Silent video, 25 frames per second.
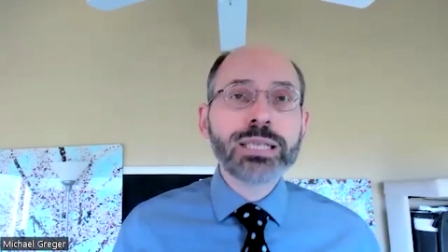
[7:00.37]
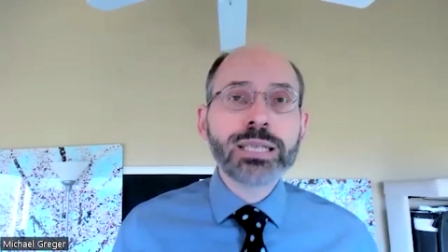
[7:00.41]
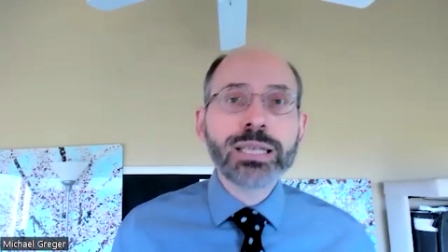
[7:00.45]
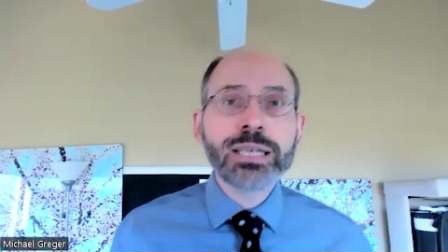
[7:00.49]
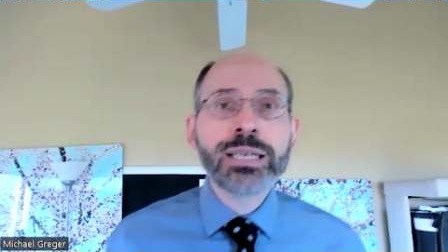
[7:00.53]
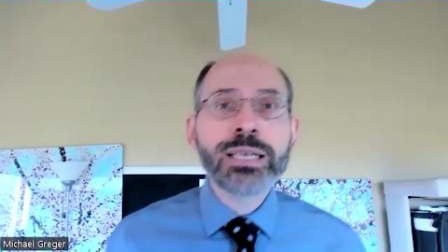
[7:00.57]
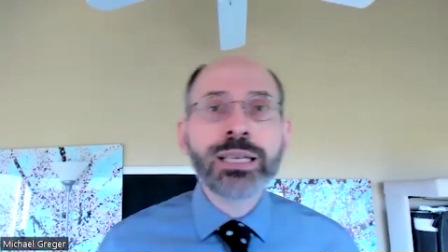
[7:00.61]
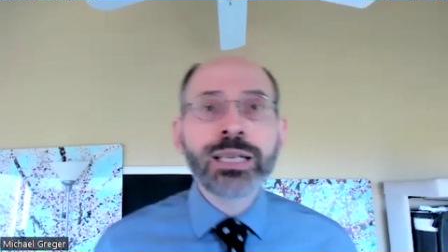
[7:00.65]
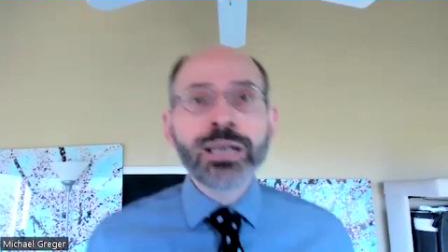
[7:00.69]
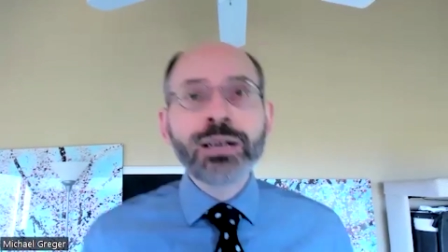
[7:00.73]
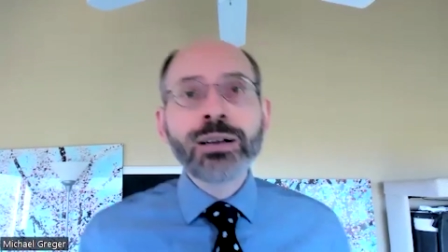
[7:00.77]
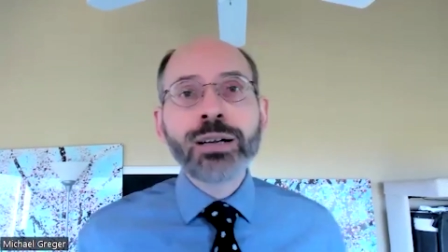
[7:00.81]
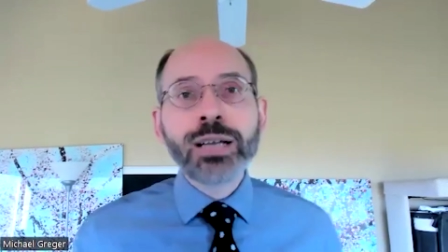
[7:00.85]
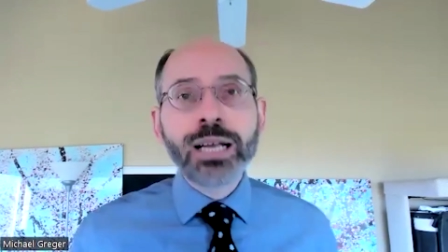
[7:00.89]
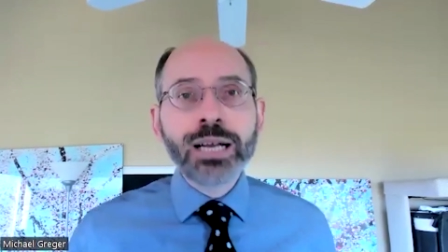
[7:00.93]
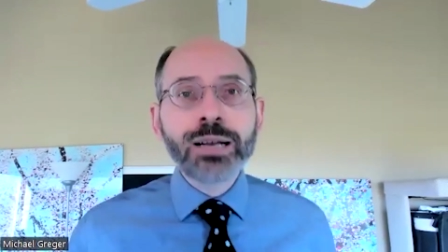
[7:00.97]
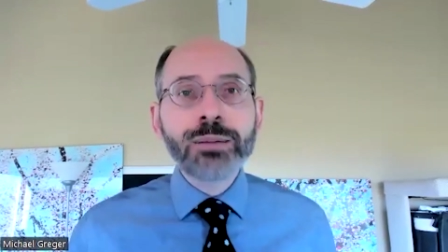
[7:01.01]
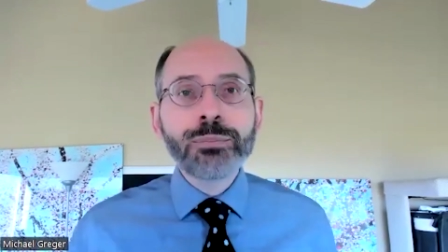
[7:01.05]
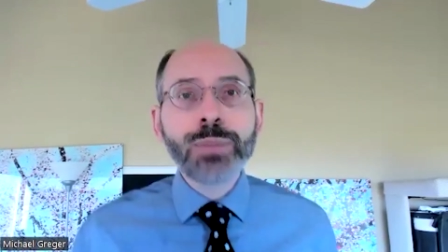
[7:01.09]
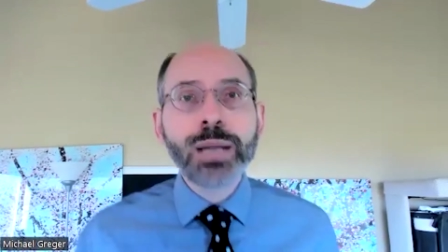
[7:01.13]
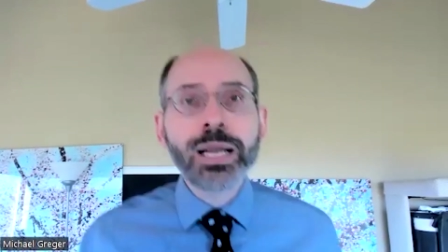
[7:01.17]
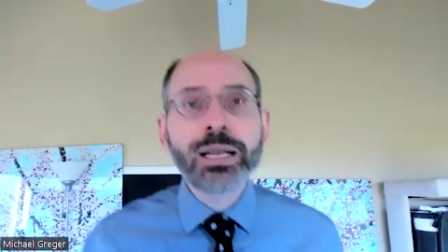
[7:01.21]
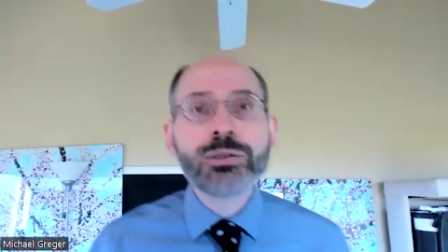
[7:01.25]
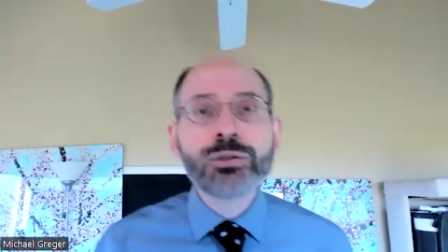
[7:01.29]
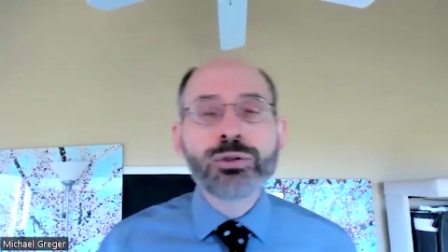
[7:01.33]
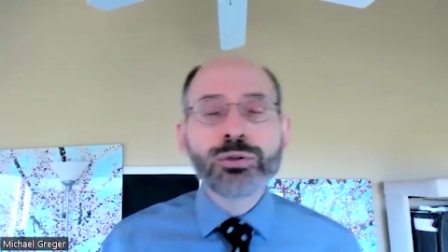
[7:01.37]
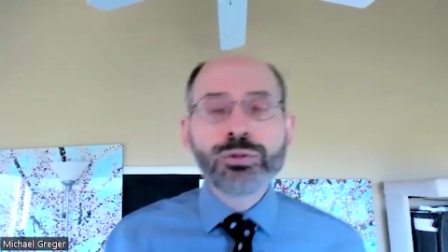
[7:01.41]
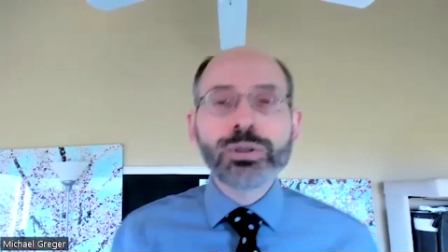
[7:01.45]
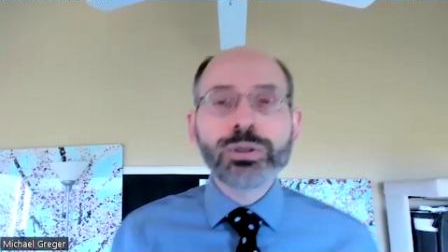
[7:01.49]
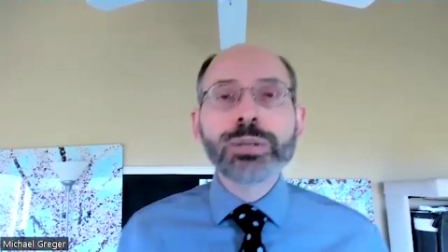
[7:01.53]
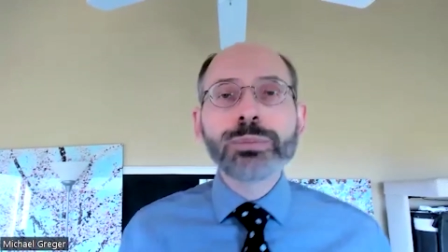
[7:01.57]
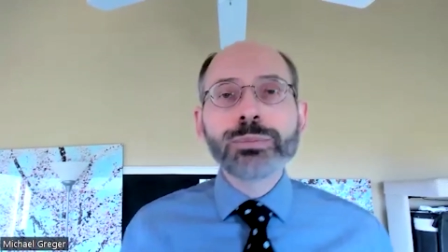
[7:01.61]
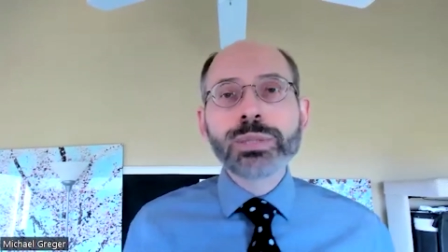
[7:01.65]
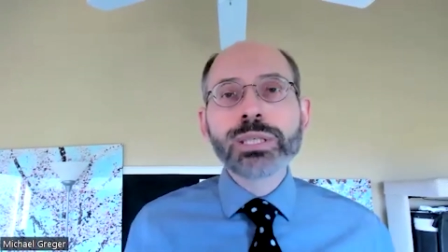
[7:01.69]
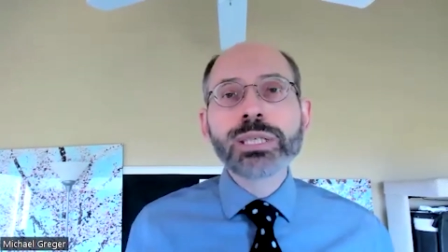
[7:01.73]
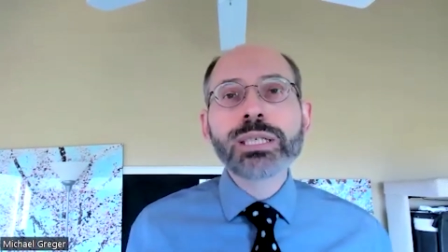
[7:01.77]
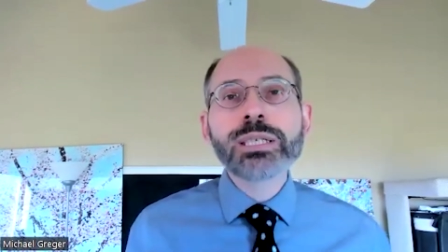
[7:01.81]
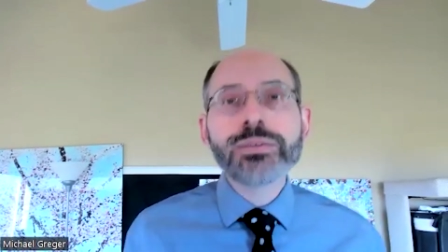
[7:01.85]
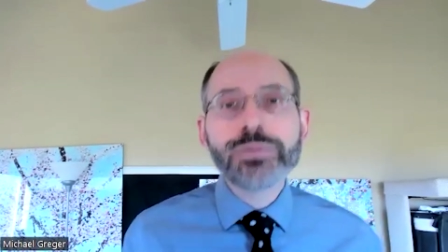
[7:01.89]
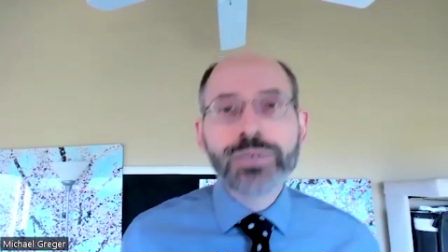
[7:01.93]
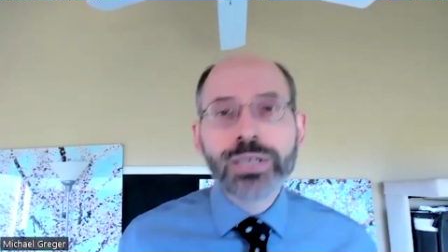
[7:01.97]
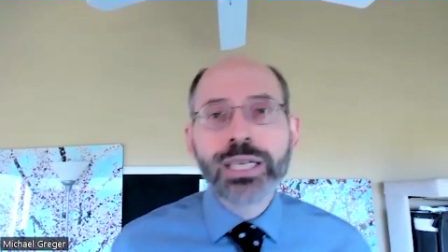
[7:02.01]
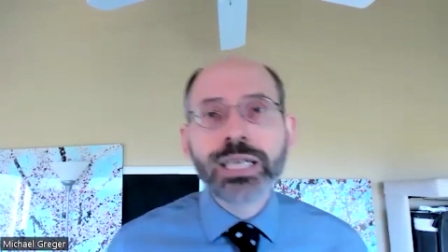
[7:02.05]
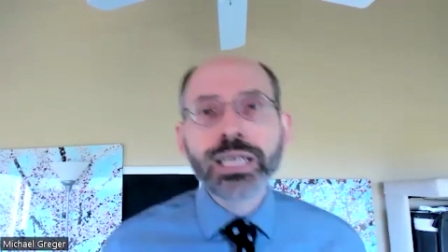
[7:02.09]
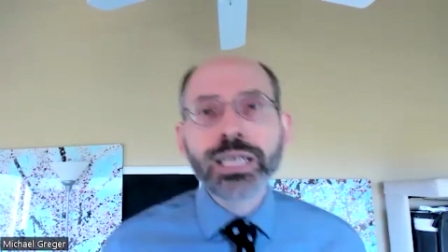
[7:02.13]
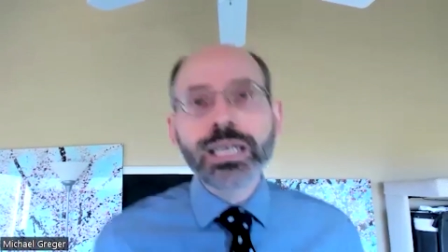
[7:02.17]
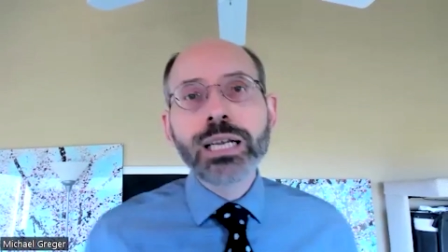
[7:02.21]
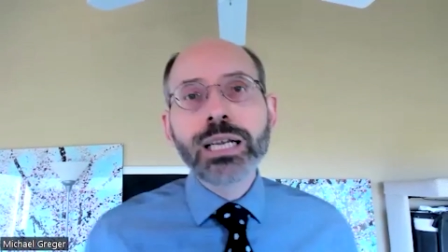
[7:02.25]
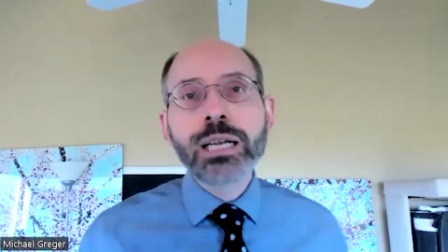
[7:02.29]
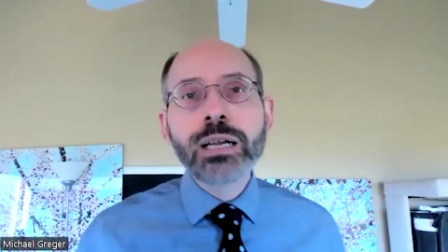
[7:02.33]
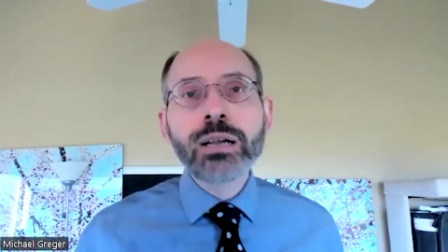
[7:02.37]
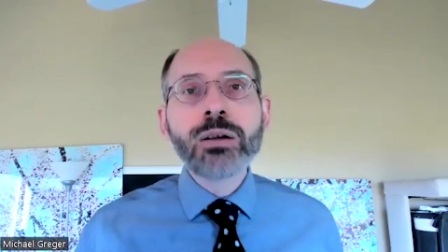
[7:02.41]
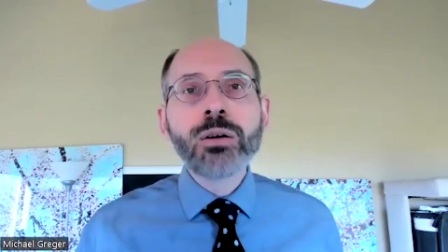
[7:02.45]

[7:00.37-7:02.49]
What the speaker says: kind of mainstream TV